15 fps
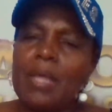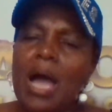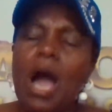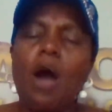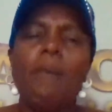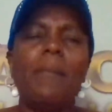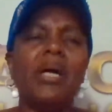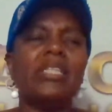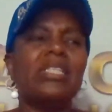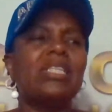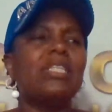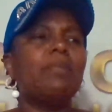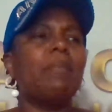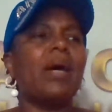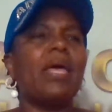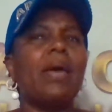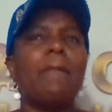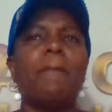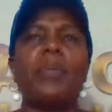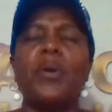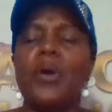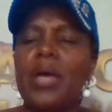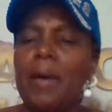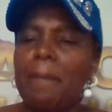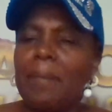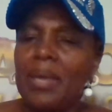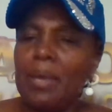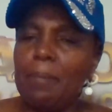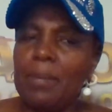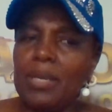How much did my employer
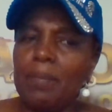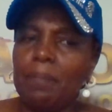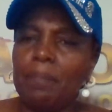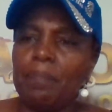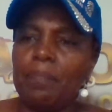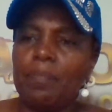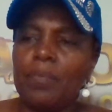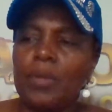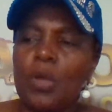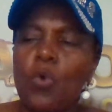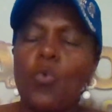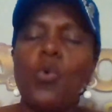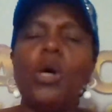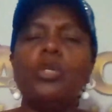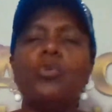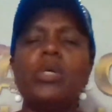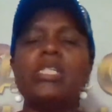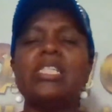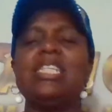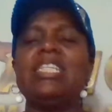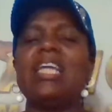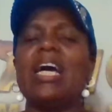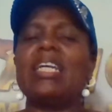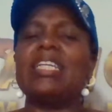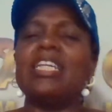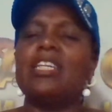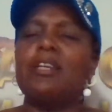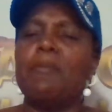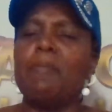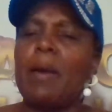pay me? What was
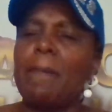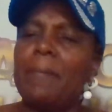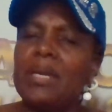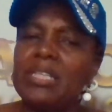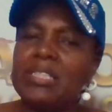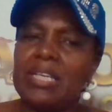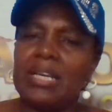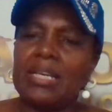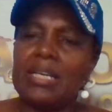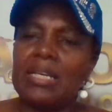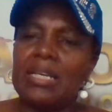deducted in my paycheck?